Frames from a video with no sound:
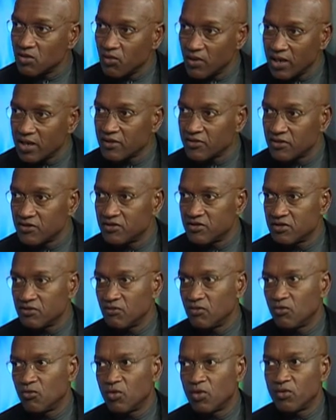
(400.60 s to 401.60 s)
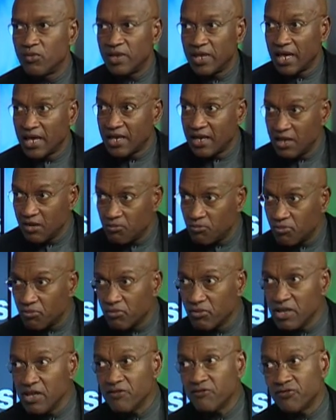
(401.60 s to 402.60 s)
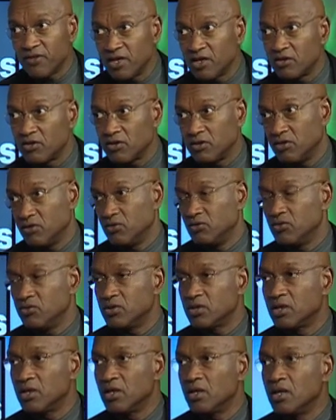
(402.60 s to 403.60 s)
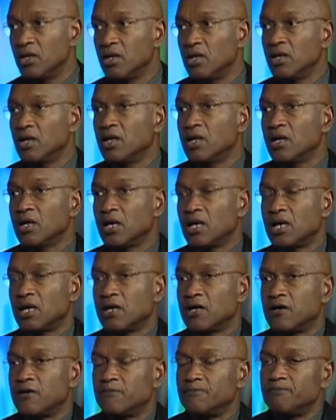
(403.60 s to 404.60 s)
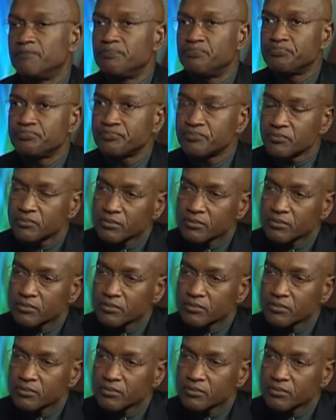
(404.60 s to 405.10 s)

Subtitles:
in the wake of the Civil War, we had a brief interlude of